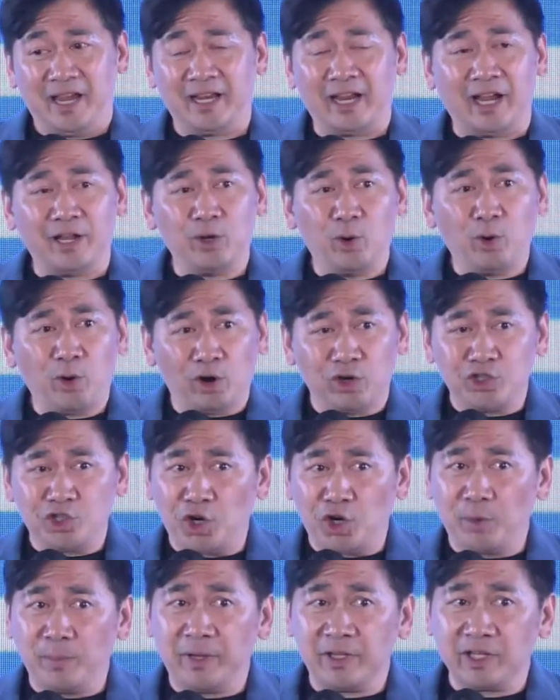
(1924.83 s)
And I know our
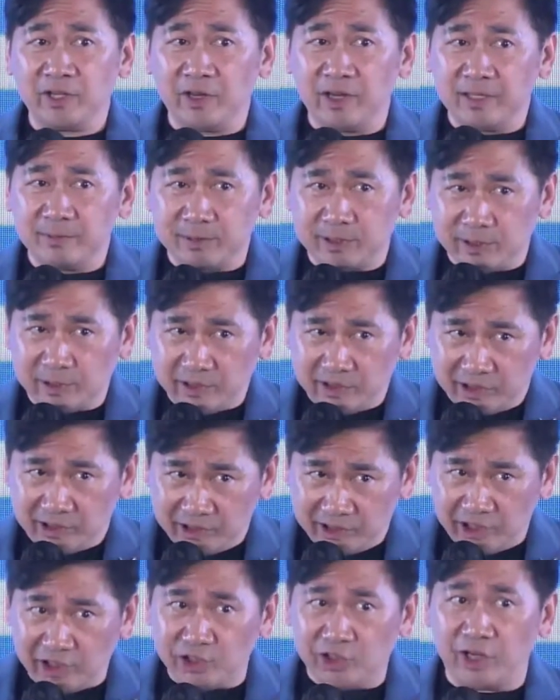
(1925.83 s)
chairman keeps
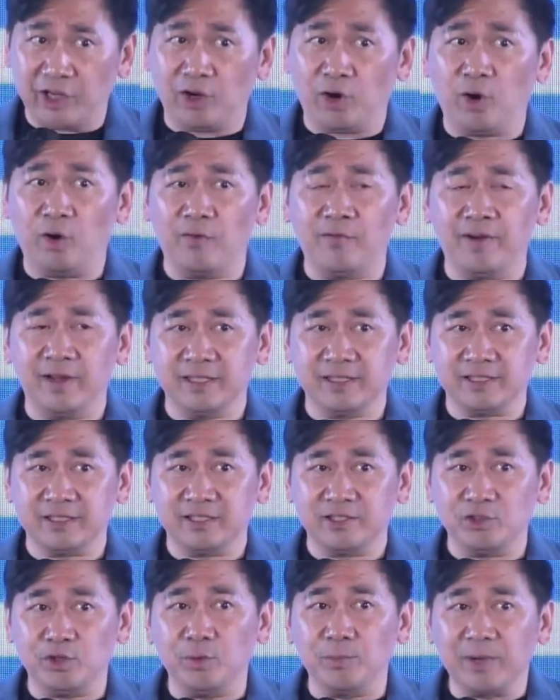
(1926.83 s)
teaching all of
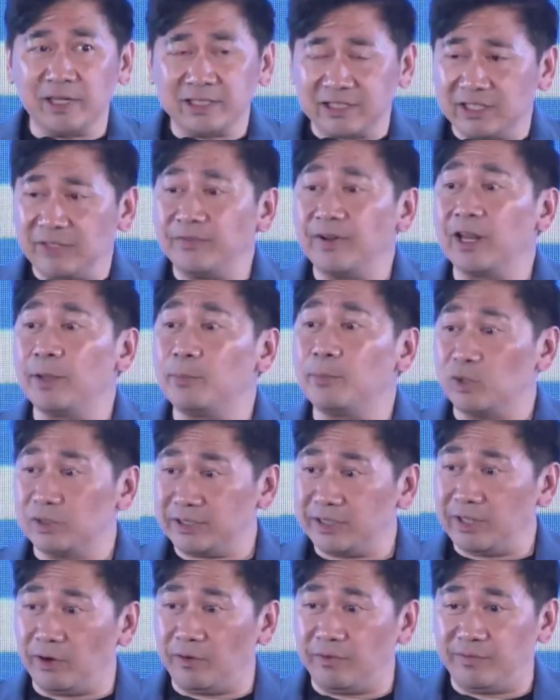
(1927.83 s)
us, you must develop
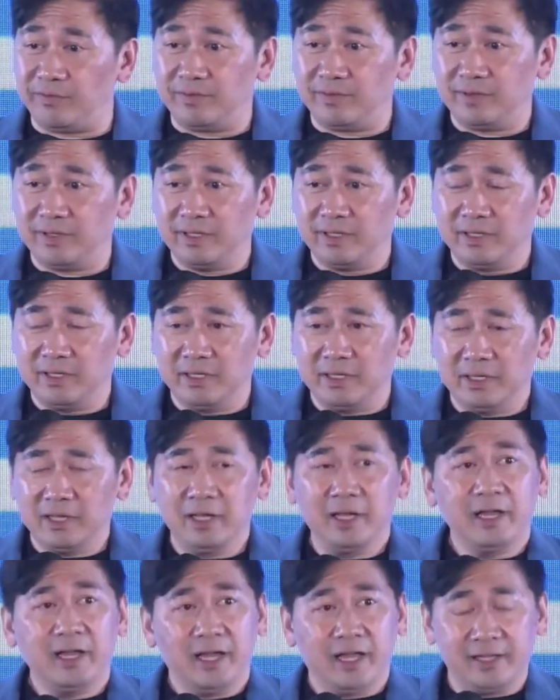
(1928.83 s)
yourself.
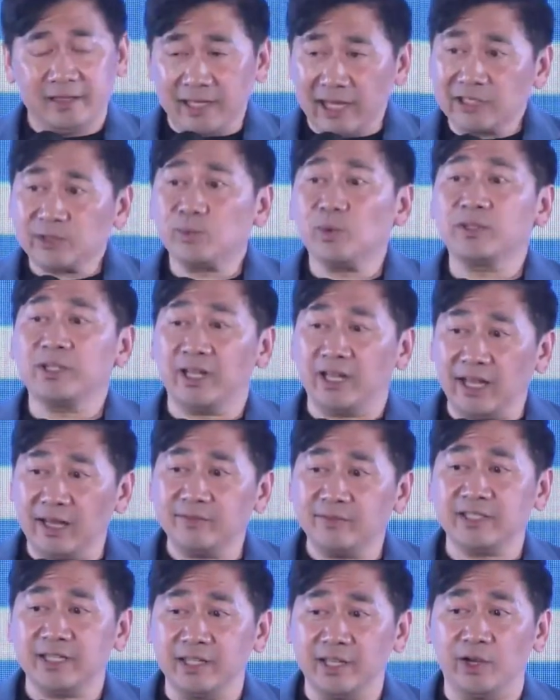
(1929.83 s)
And that's what the
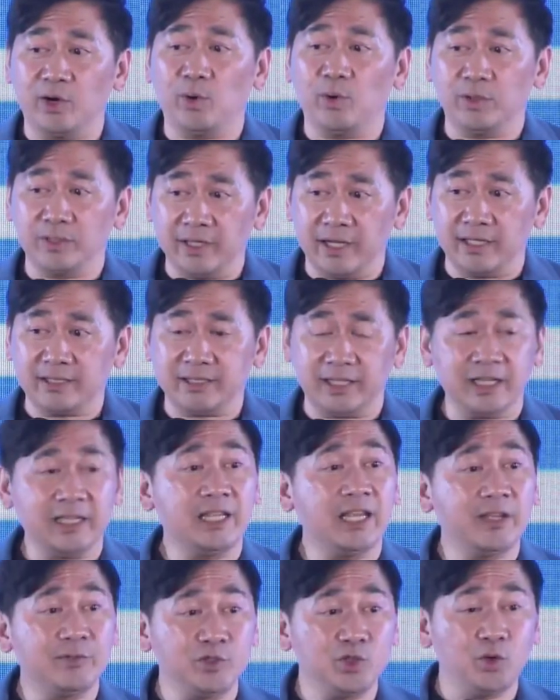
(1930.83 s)
life scenario does.
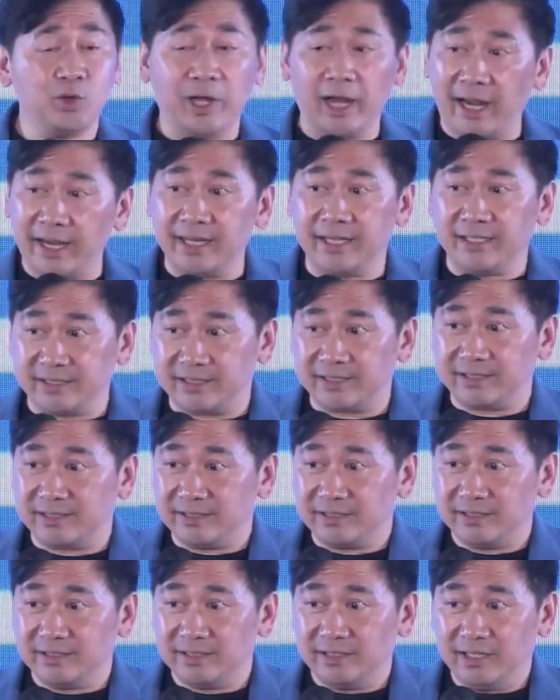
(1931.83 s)
It gives you
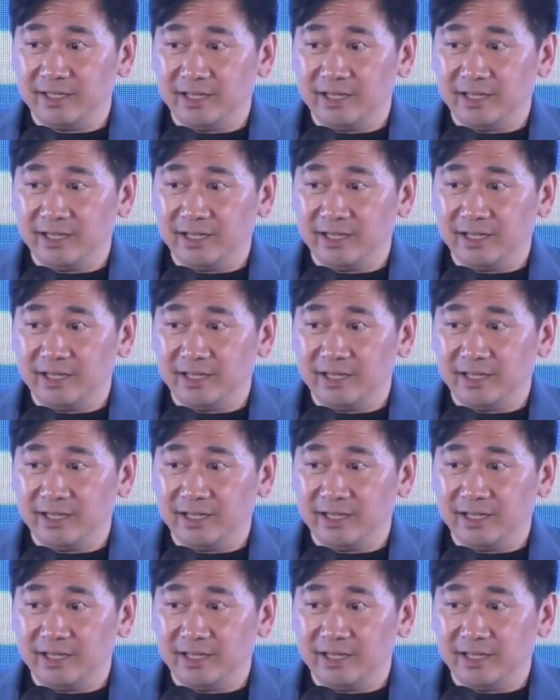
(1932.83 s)
guidance.